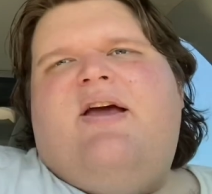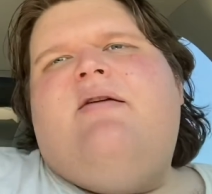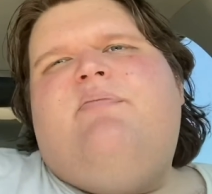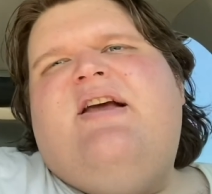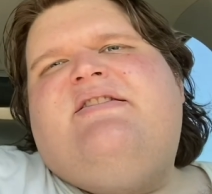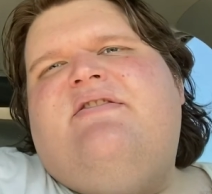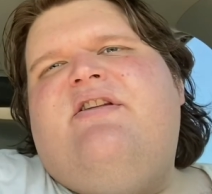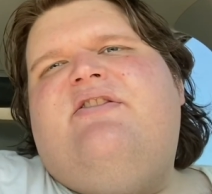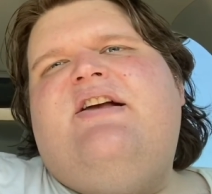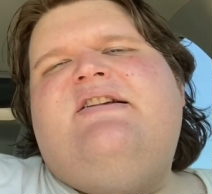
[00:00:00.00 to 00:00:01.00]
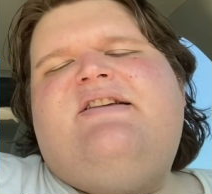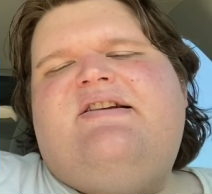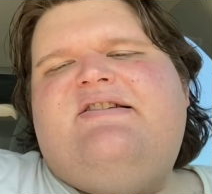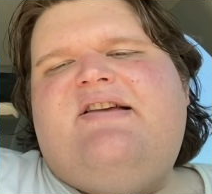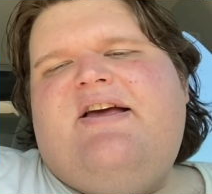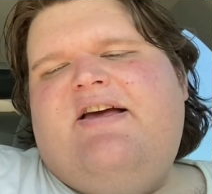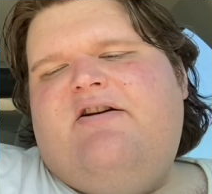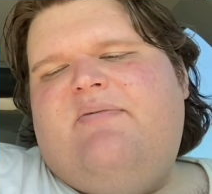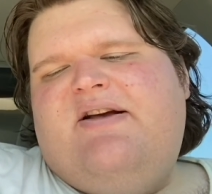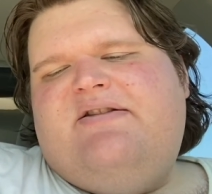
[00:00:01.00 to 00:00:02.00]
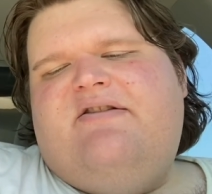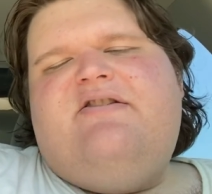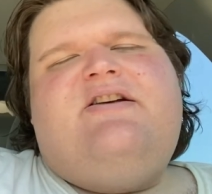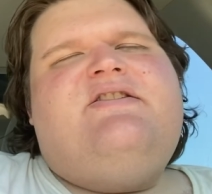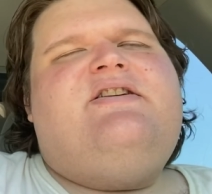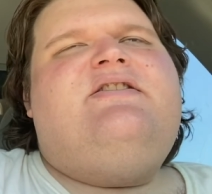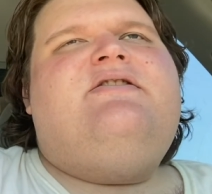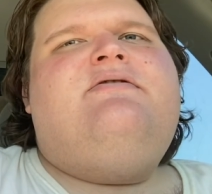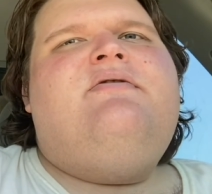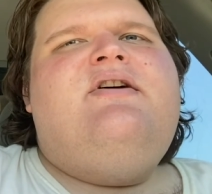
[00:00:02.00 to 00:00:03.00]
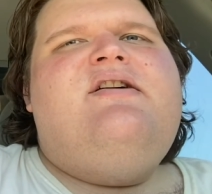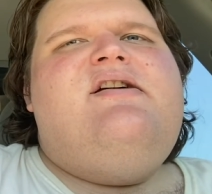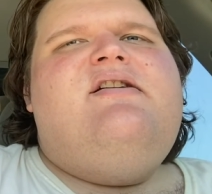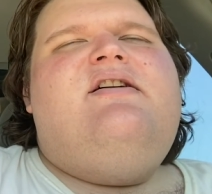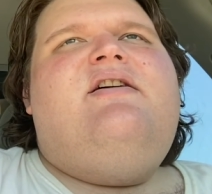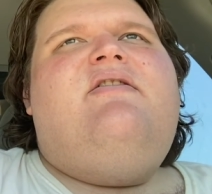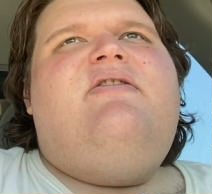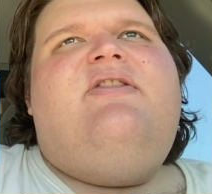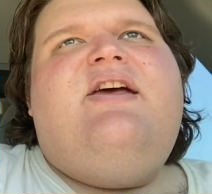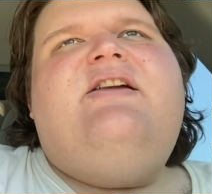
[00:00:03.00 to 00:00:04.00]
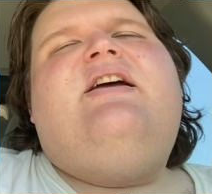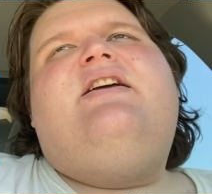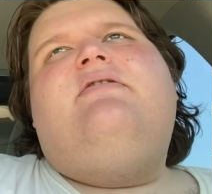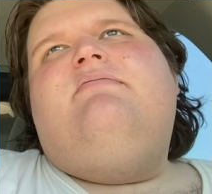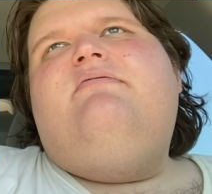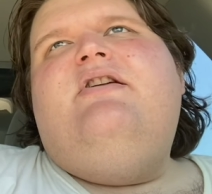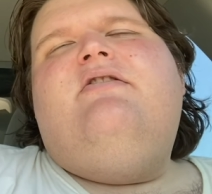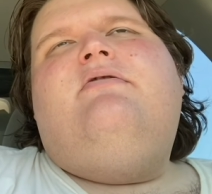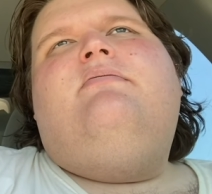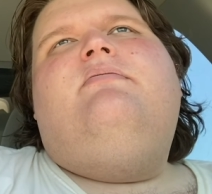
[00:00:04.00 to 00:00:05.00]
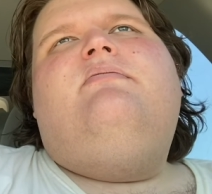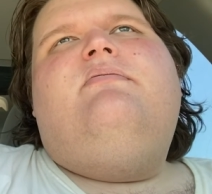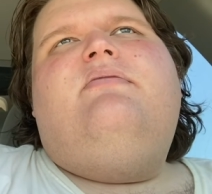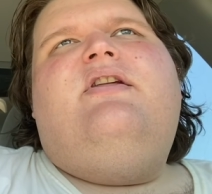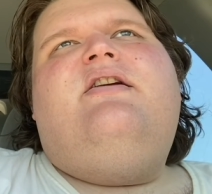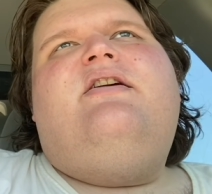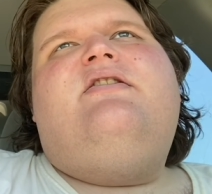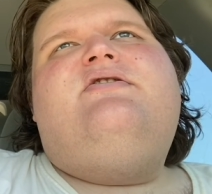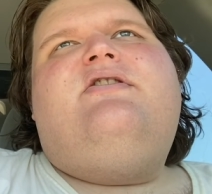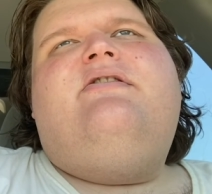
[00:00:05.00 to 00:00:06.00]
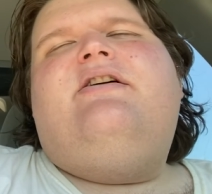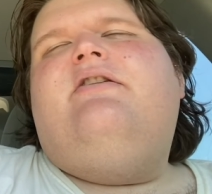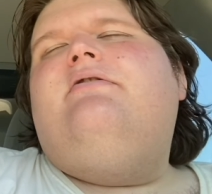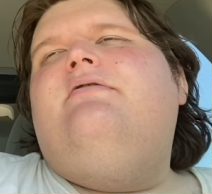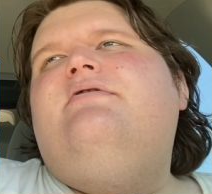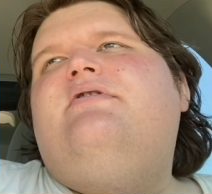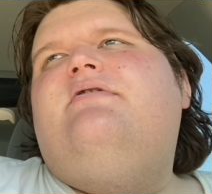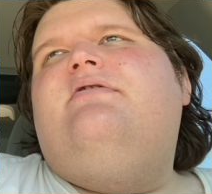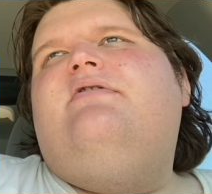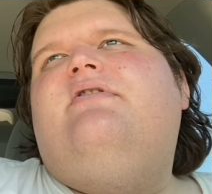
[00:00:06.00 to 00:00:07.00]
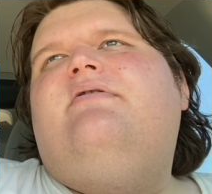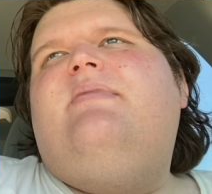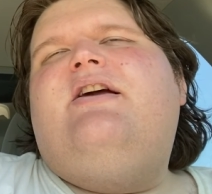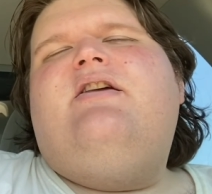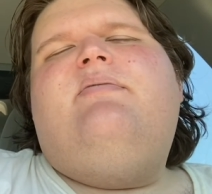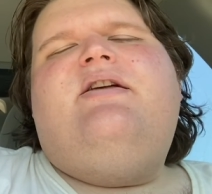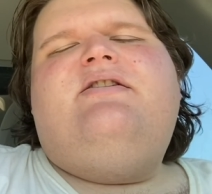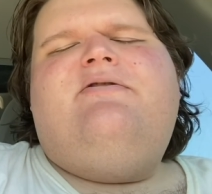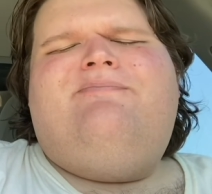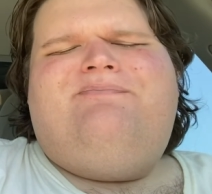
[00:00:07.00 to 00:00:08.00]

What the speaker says: and based on the things they say or based on the things they do, then I can, then I can draw a conclusion, make an opinion.